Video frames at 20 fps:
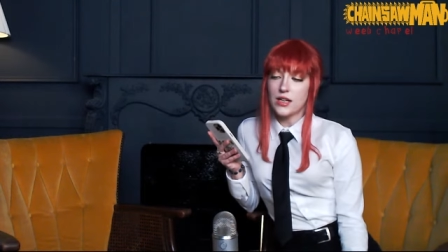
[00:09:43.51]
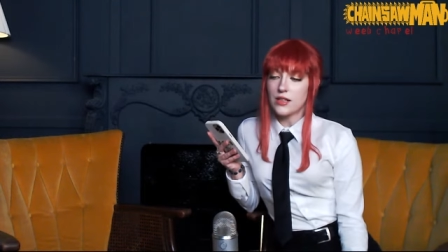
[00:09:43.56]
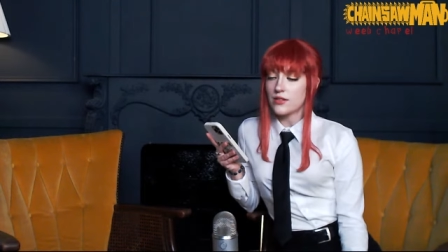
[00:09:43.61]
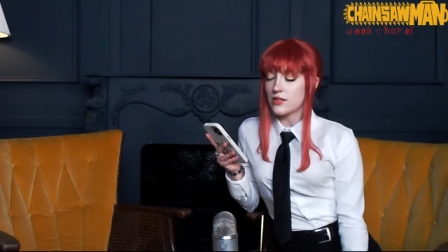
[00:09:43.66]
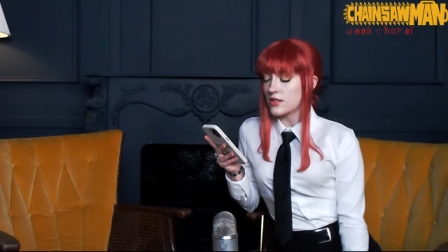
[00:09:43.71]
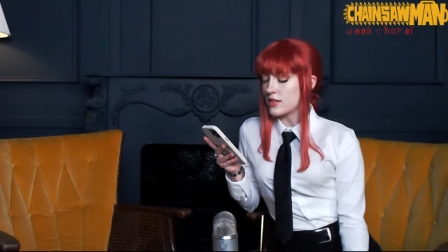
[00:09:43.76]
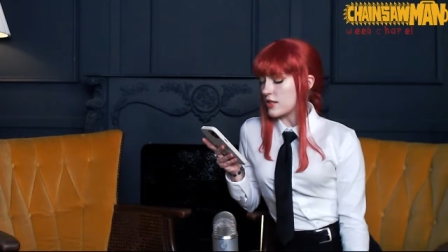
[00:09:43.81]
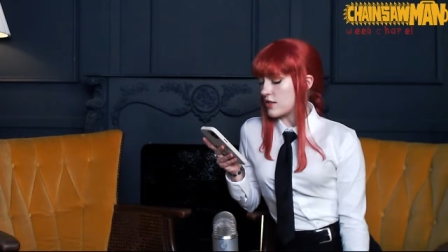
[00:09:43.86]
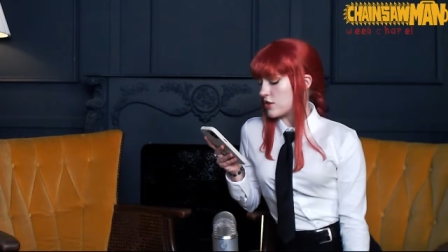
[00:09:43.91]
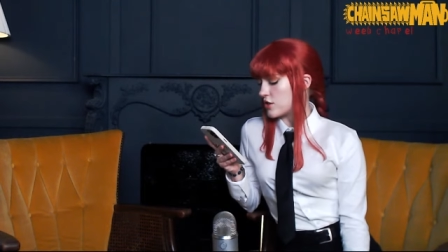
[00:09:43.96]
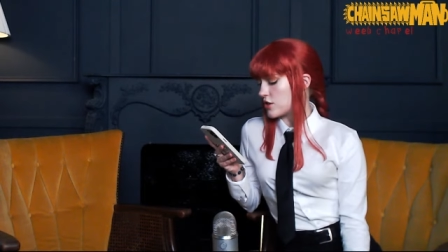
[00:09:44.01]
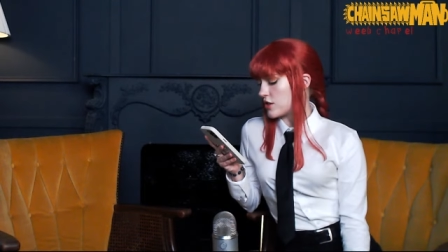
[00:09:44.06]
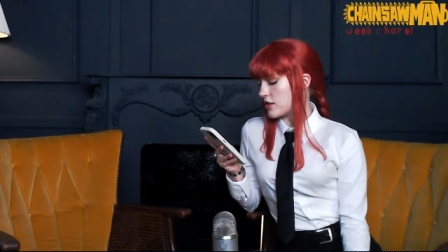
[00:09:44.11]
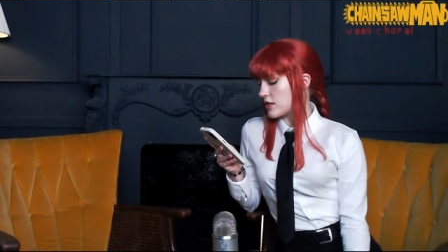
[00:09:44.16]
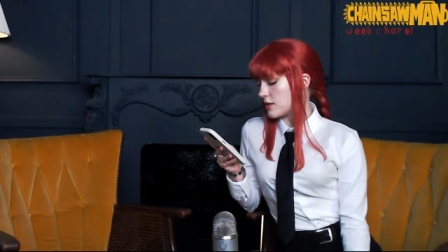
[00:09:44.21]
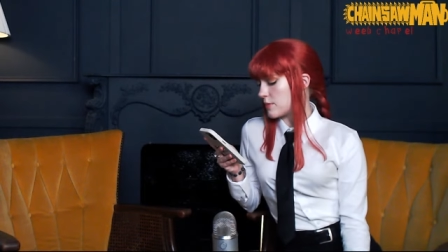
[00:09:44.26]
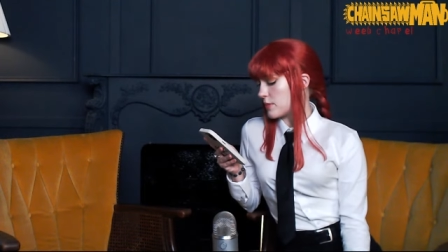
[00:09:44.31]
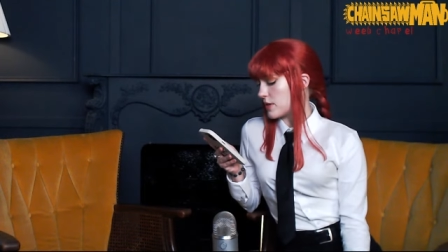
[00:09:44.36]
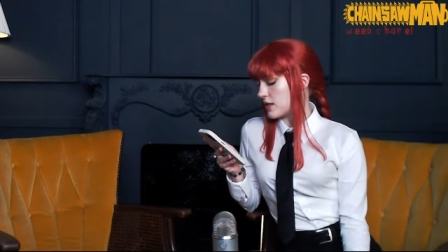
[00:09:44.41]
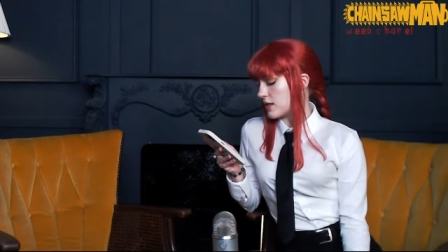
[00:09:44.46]
since
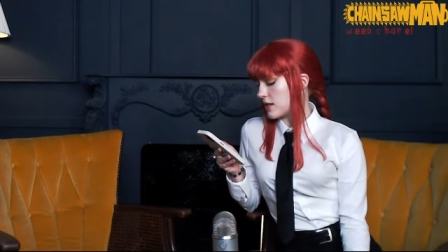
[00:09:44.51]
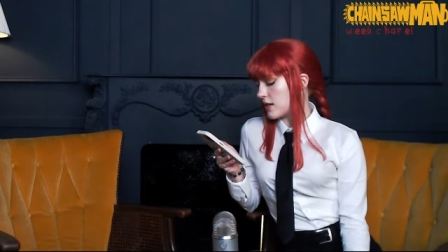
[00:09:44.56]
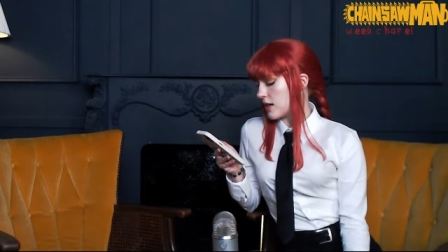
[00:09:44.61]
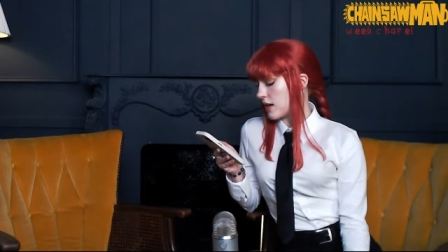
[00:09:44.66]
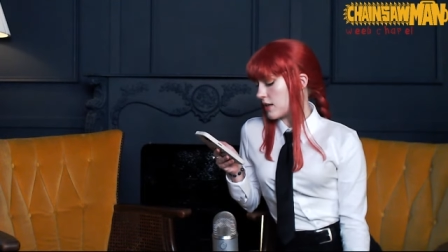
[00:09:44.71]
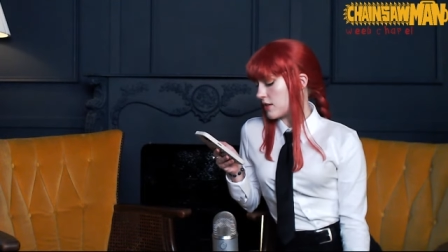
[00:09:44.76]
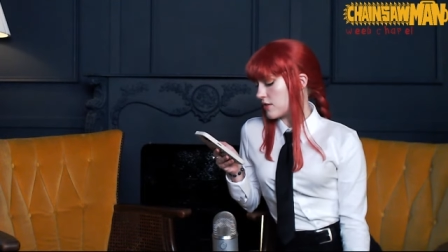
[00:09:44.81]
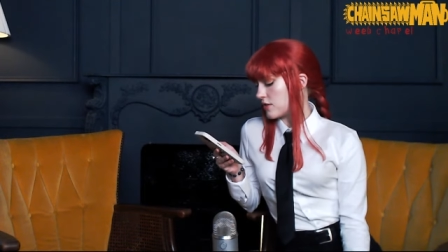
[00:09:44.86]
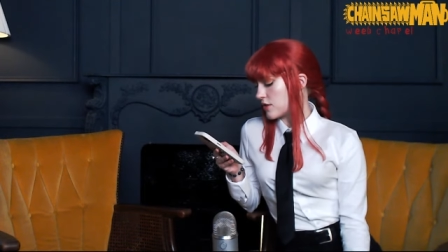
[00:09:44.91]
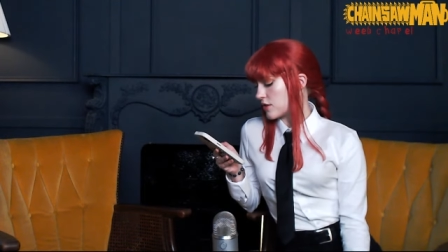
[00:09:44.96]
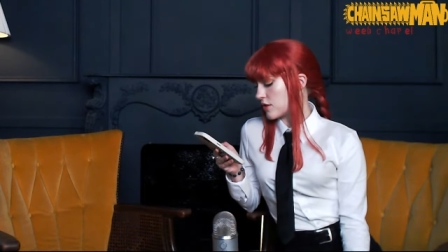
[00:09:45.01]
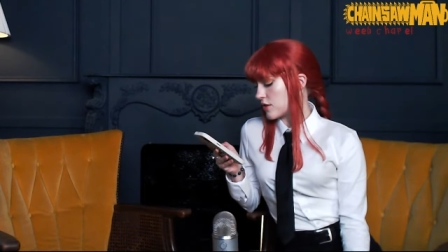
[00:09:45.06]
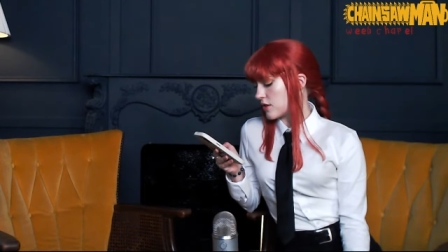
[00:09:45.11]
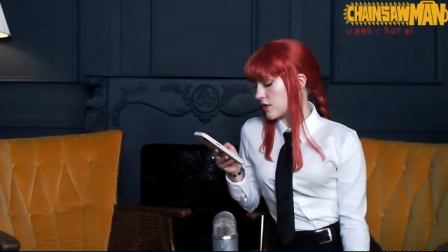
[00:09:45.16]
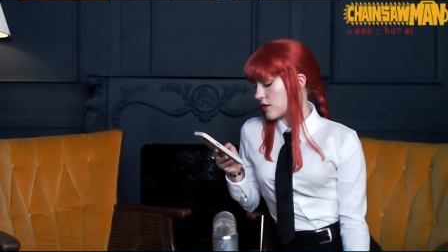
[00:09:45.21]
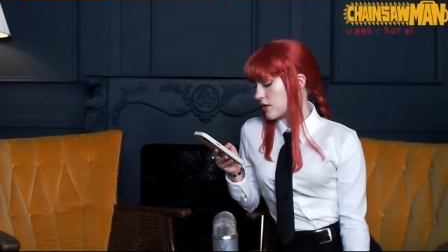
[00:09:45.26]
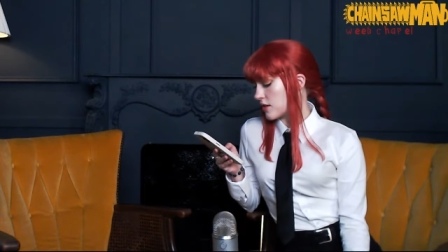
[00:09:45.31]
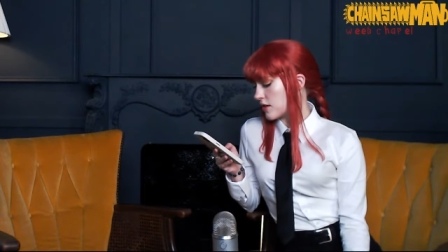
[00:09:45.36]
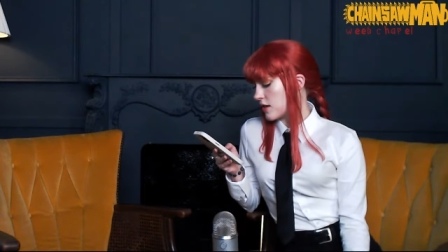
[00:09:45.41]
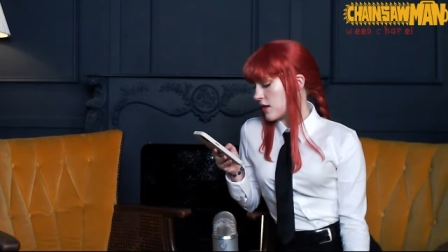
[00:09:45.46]
she's been
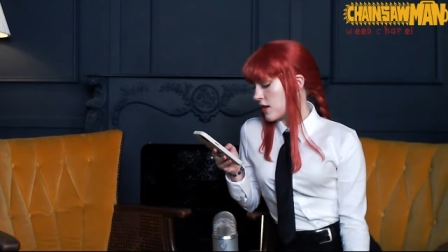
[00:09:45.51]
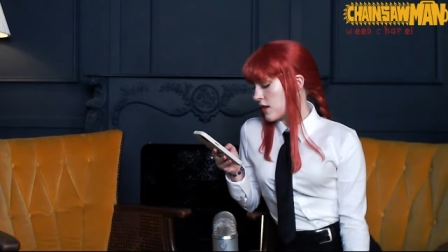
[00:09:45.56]
under